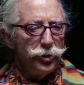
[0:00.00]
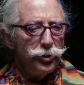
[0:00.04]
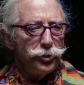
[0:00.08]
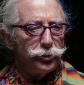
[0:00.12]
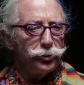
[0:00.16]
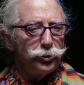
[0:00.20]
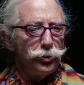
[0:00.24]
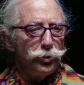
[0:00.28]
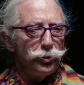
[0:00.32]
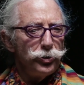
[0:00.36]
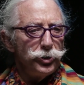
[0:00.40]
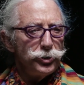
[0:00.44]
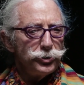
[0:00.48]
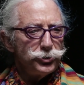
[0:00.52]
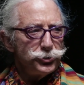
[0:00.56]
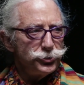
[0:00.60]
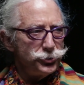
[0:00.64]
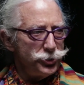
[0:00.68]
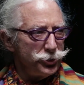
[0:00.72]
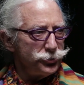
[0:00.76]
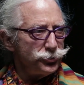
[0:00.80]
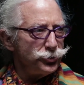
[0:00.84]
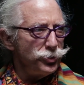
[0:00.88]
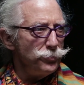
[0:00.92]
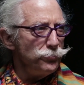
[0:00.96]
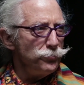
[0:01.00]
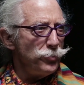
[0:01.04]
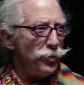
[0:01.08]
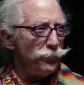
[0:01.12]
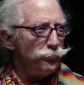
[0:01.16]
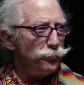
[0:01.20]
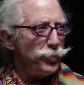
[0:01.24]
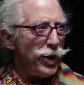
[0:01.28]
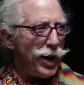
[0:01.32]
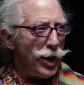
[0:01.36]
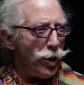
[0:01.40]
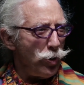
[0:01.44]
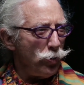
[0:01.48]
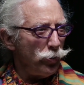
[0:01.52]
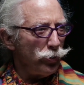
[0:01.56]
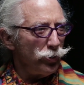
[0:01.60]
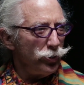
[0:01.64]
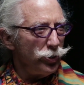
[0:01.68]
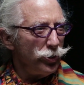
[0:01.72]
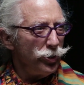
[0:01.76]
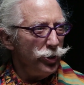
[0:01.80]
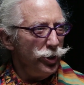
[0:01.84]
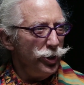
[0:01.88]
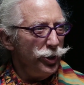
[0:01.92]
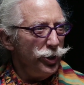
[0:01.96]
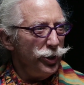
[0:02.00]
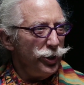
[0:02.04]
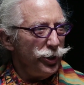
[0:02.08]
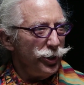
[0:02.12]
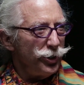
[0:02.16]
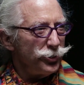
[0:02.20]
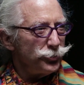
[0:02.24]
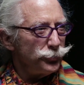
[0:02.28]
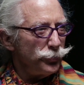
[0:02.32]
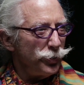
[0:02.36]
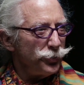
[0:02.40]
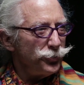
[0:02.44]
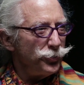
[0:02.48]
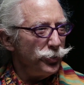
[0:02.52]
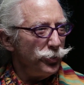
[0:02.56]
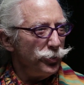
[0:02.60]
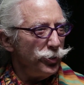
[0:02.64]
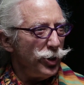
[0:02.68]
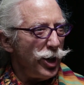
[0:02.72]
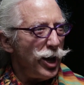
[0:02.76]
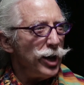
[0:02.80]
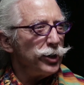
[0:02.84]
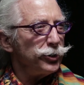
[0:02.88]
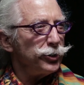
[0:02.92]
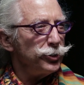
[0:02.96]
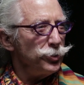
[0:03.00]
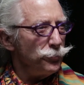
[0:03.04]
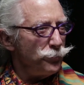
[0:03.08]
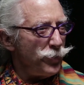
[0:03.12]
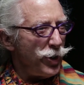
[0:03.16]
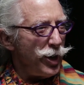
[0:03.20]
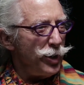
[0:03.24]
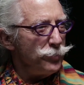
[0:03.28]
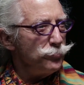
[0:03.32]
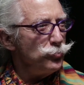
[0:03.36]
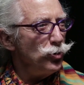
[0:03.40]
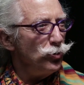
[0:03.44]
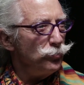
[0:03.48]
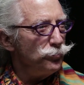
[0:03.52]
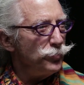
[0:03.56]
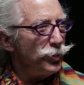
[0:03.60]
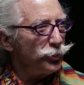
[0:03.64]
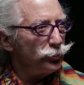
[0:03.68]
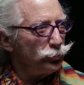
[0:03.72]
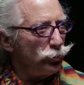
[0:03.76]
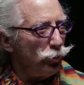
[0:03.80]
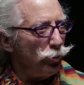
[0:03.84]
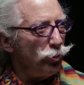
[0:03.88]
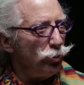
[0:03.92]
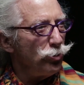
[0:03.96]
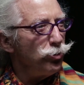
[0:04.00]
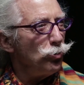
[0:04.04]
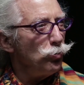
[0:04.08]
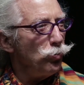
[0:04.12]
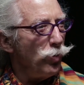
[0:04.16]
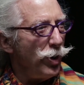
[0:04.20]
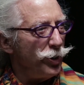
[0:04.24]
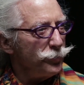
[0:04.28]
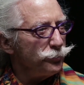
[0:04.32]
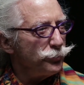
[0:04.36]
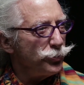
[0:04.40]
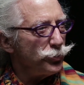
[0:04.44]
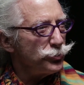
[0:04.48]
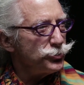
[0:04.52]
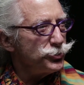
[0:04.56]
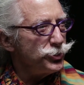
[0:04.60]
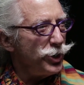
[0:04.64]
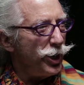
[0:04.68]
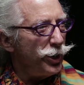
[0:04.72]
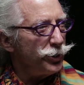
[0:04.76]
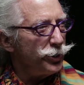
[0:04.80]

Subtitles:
The current system of power is what the Occupy movement called the 1%.